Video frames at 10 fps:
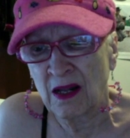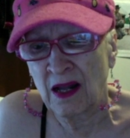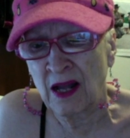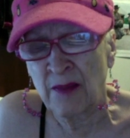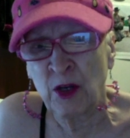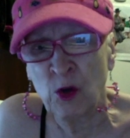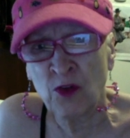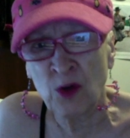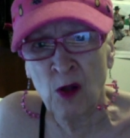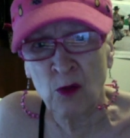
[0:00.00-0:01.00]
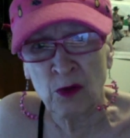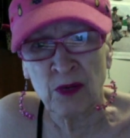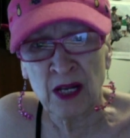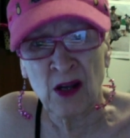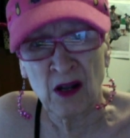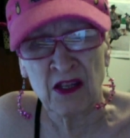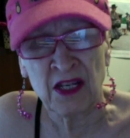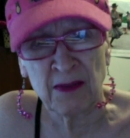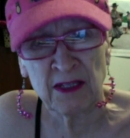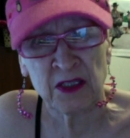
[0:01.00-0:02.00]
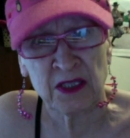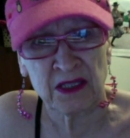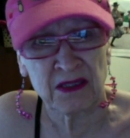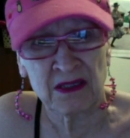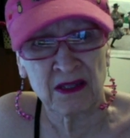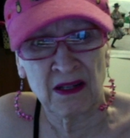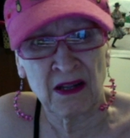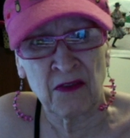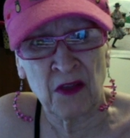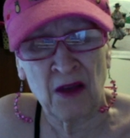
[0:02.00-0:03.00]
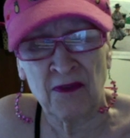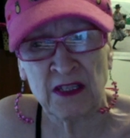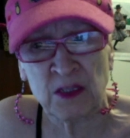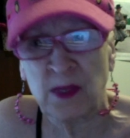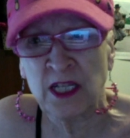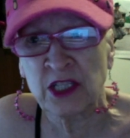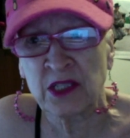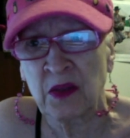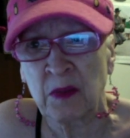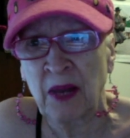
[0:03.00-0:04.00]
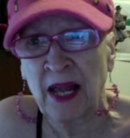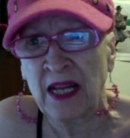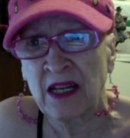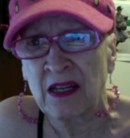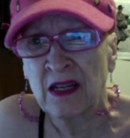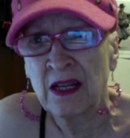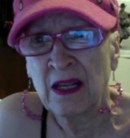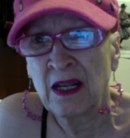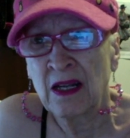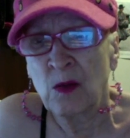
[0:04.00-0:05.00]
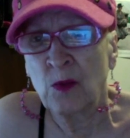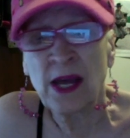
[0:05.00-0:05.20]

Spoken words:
I mean, overall, we really are the dumbest of the species on the planet. We